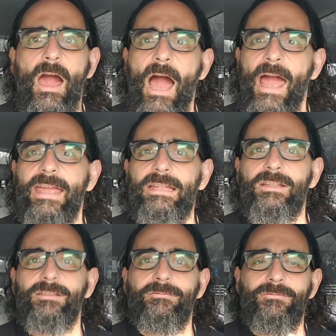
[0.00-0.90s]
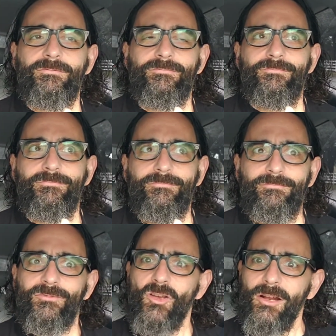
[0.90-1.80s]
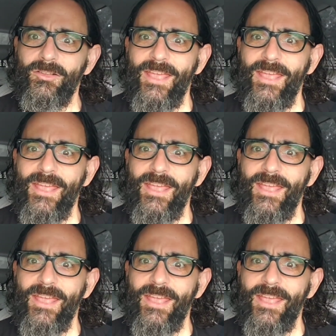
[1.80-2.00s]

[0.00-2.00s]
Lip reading: I talked to the